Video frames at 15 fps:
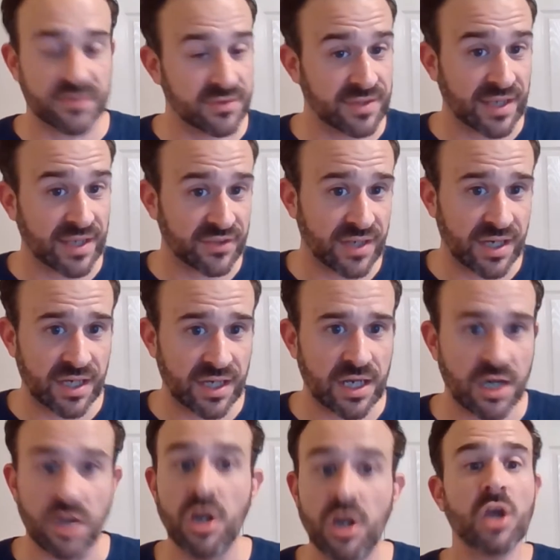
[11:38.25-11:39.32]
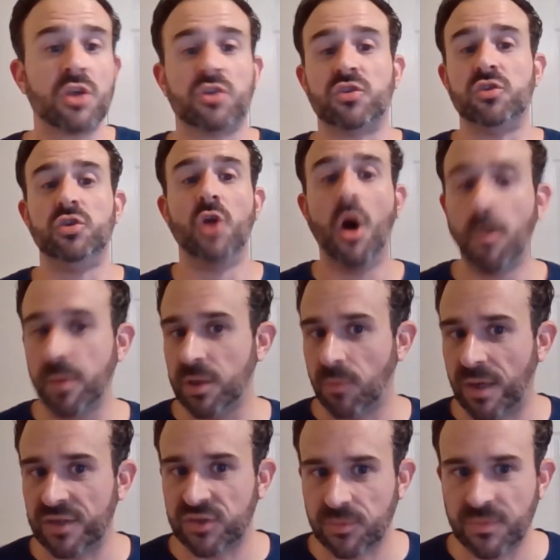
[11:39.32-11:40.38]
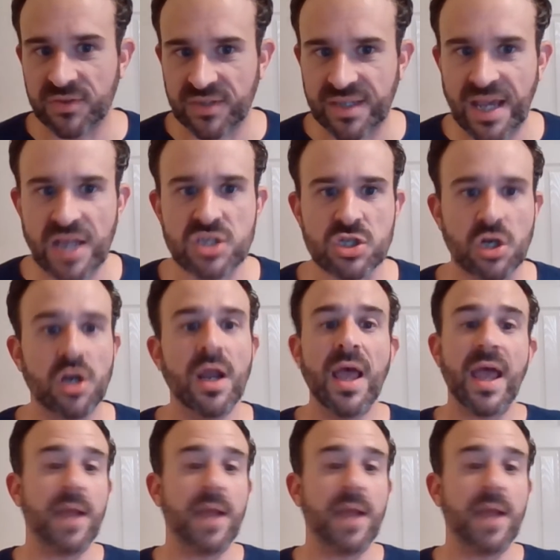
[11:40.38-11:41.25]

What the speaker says: designated hitter because nobody wants him as a catcher.